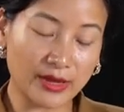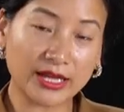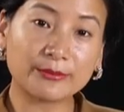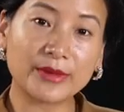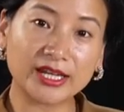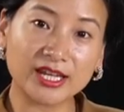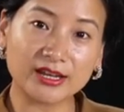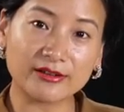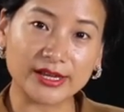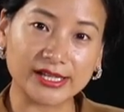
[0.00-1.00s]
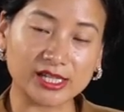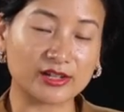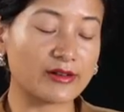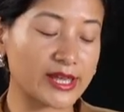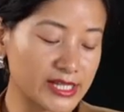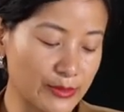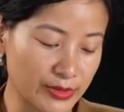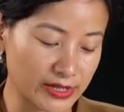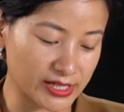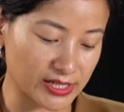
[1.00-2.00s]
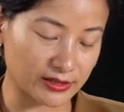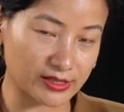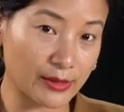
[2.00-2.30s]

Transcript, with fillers: Madman here is a crazy person.